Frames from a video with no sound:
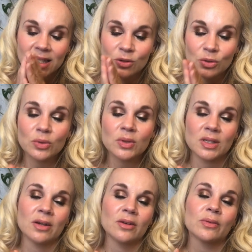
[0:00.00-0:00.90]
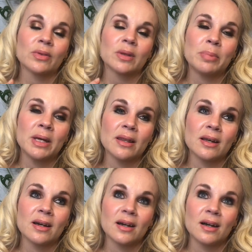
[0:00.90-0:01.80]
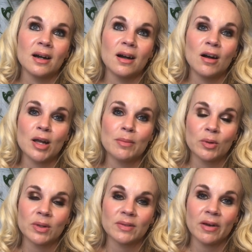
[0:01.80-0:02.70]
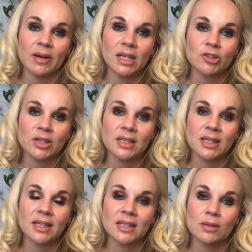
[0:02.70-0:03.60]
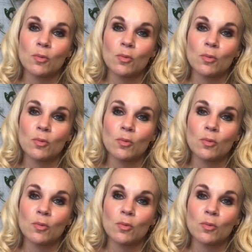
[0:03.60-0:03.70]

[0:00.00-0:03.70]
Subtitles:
And also, the bit that I'm always very interested in is